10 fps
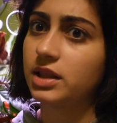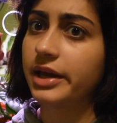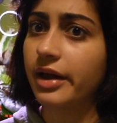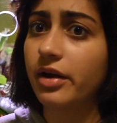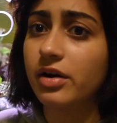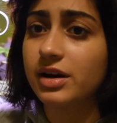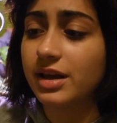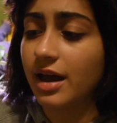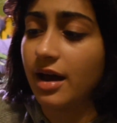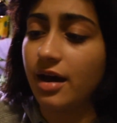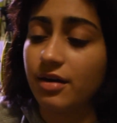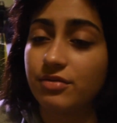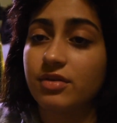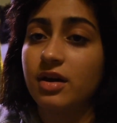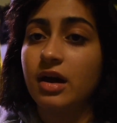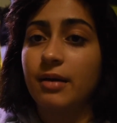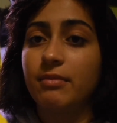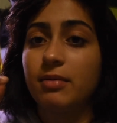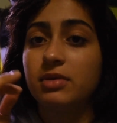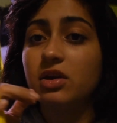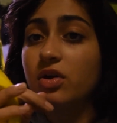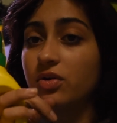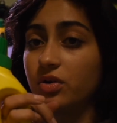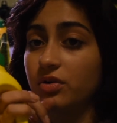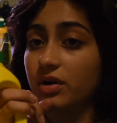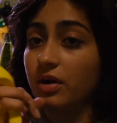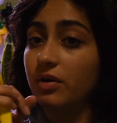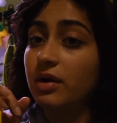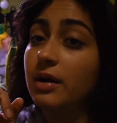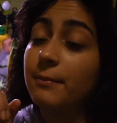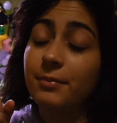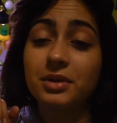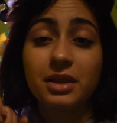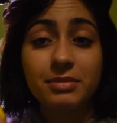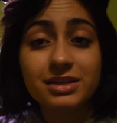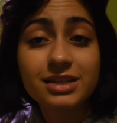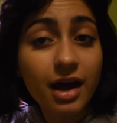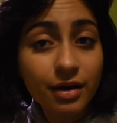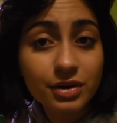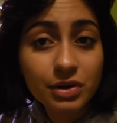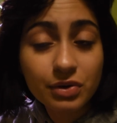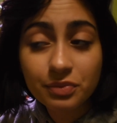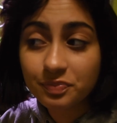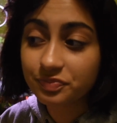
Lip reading: Like, I already have my Miracle-Gro. But let me tell you.